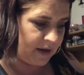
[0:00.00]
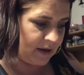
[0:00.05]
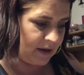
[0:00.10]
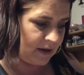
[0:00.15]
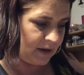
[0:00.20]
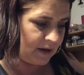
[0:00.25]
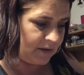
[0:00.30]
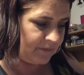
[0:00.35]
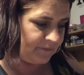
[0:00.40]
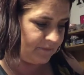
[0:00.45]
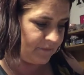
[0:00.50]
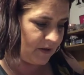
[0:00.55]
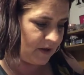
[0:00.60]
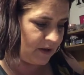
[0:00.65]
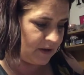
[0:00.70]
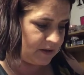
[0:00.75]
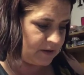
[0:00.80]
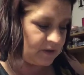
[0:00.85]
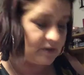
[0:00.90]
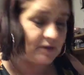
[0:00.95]
can't I
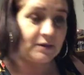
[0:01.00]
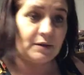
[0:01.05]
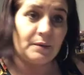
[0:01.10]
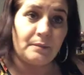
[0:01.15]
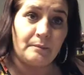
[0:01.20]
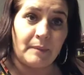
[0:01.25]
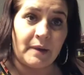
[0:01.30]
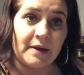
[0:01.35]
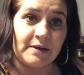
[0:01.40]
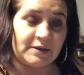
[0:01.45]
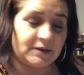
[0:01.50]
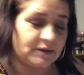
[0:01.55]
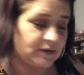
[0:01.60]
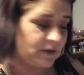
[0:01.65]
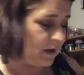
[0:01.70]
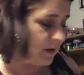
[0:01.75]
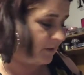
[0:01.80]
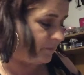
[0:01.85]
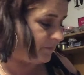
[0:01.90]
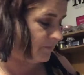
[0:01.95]
find my
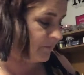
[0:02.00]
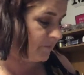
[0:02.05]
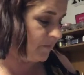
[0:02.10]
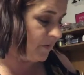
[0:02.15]
stuff?